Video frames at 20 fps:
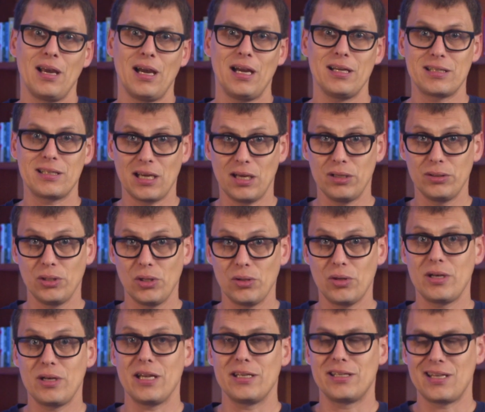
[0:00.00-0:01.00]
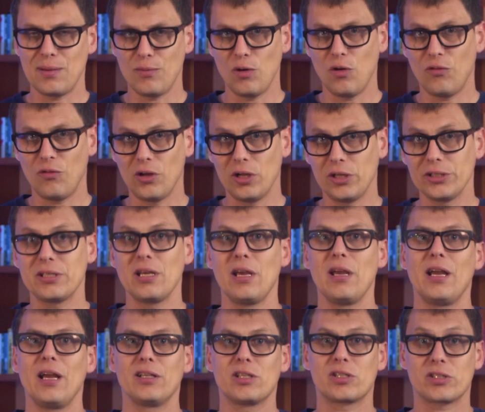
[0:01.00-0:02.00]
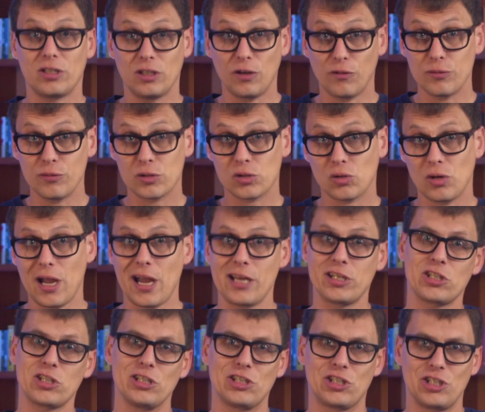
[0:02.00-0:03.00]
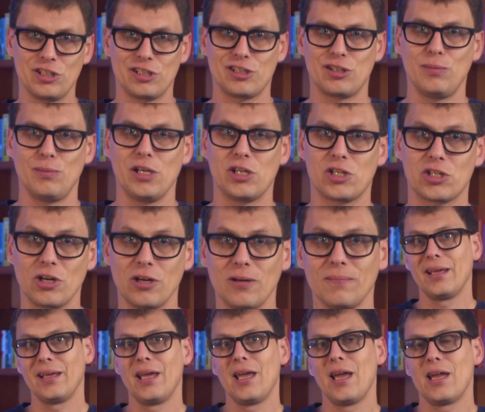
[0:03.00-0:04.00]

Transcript: I downloaded a demo vault and started from scratch just to make sure.